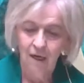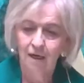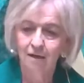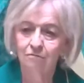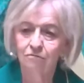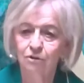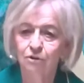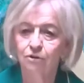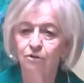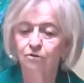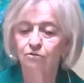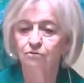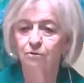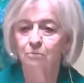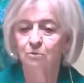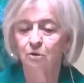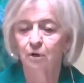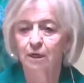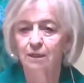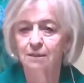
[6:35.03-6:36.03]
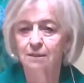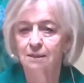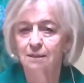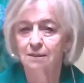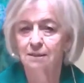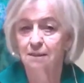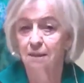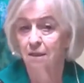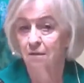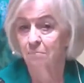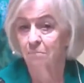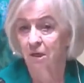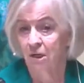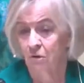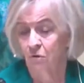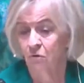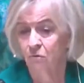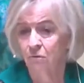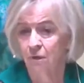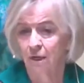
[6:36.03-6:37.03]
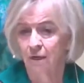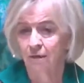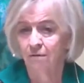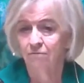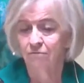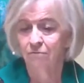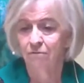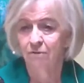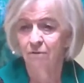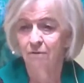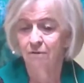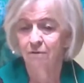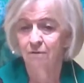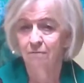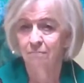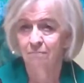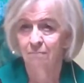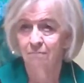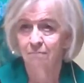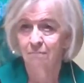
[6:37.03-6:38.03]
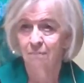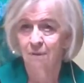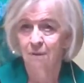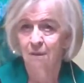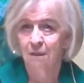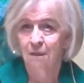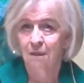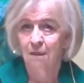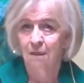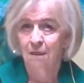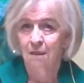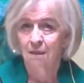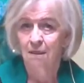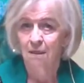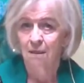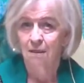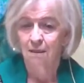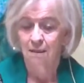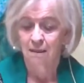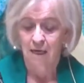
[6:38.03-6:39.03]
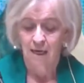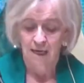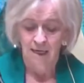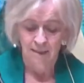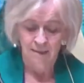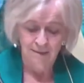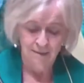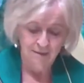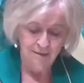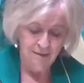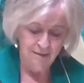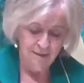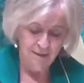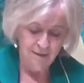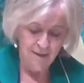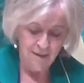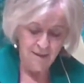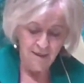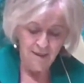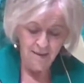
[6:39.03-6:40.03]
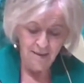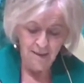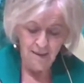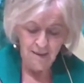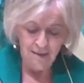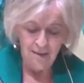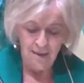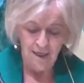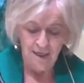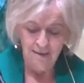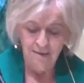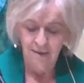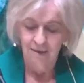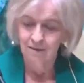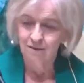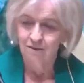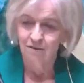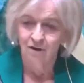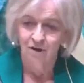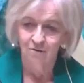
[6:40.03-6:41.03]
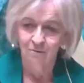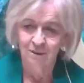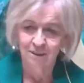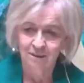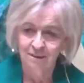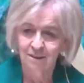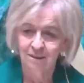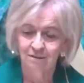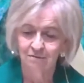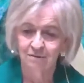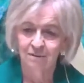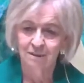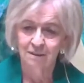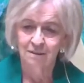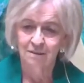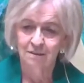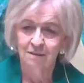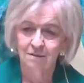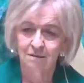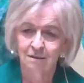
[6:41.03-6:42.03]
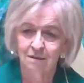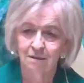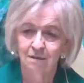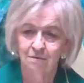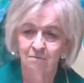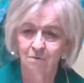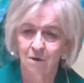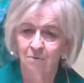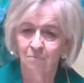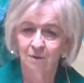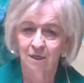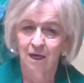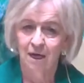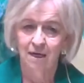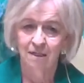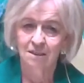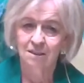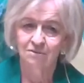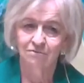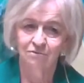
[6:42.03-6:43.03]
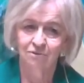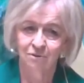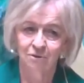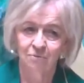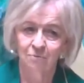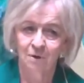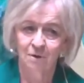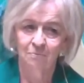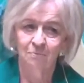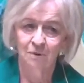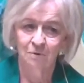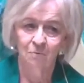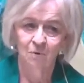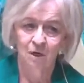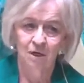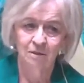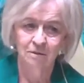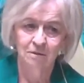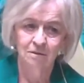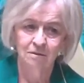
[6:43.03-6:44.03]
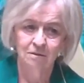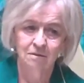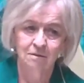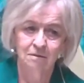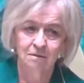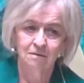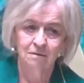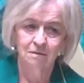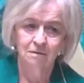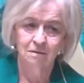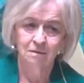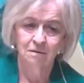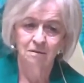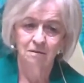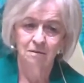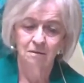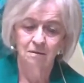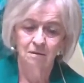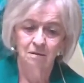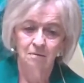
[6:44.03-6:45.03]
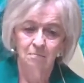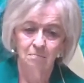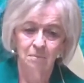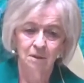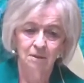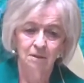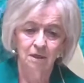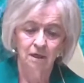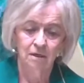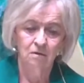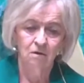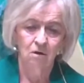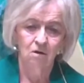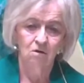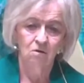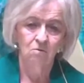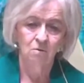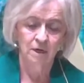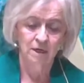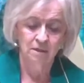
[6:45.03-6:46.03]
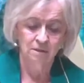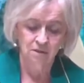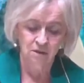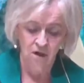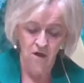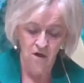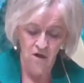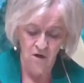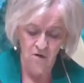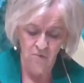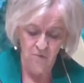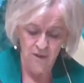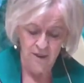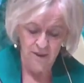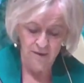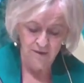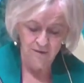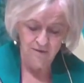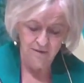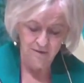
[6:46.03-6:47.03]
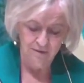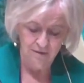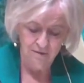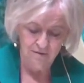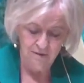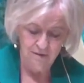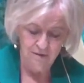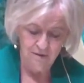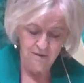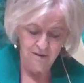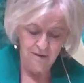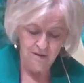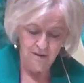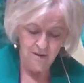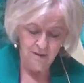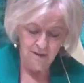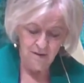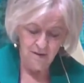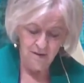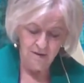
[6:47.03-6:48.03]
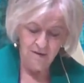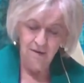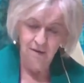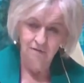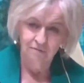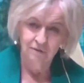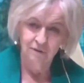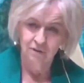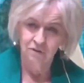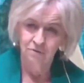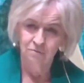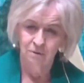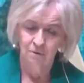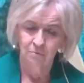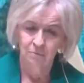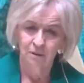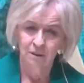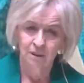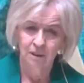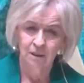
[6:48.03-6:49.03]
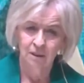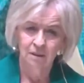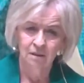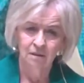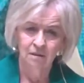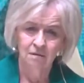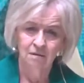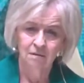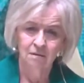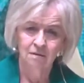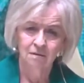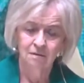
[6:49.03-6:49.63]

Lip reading: I've learned from crisis in my own life that God doesn't always give us what we ask for or what we want, but God always, always gives us what we need.